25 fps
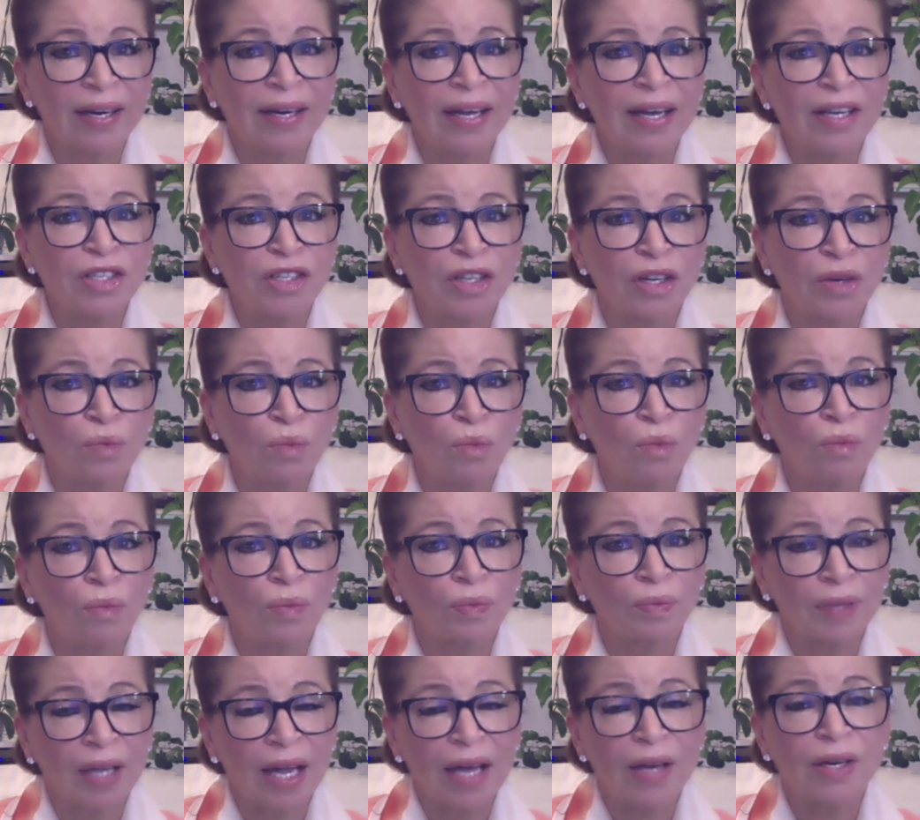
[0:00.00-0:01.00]
edge
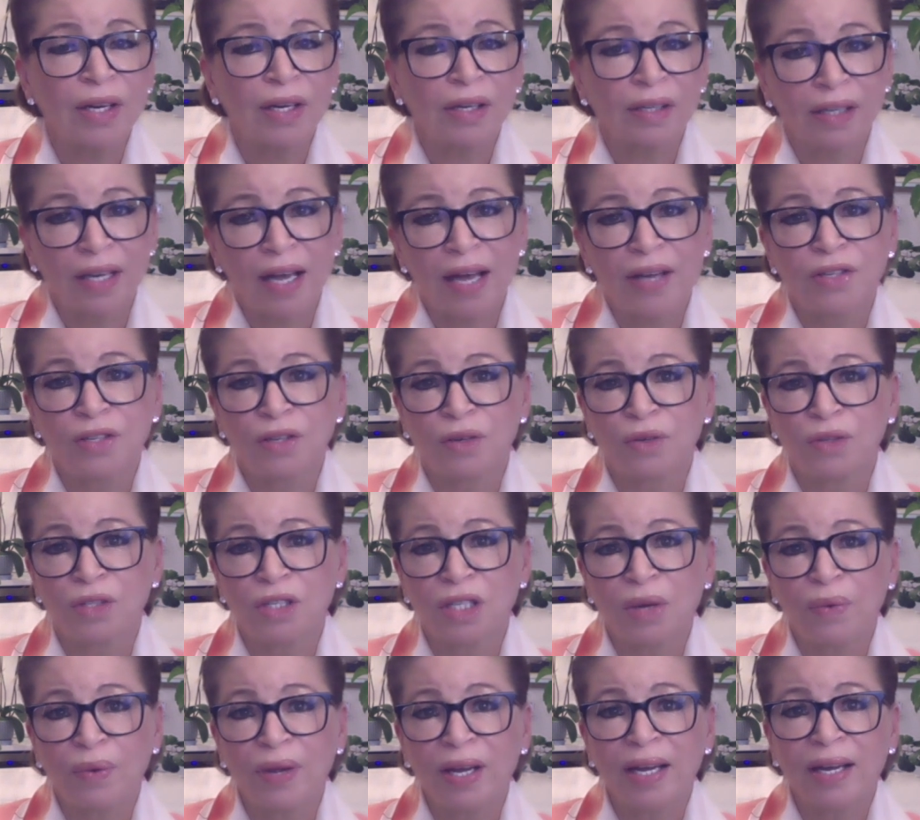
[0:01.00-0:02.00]
in
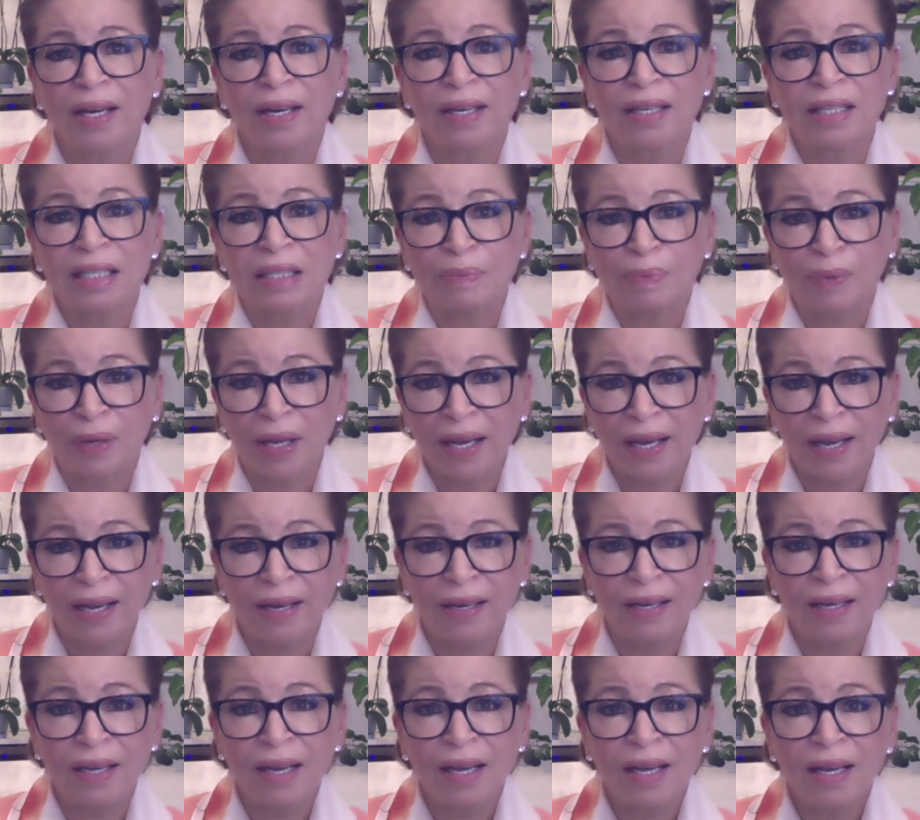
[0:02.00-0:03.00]
so he can
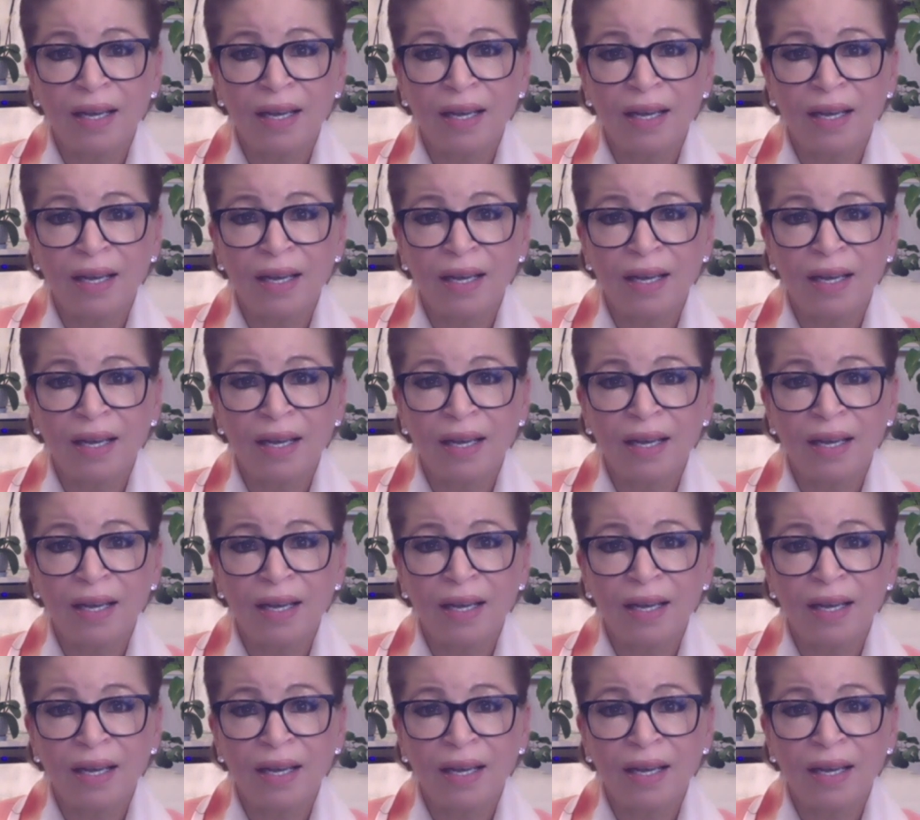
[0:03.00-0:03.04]
explain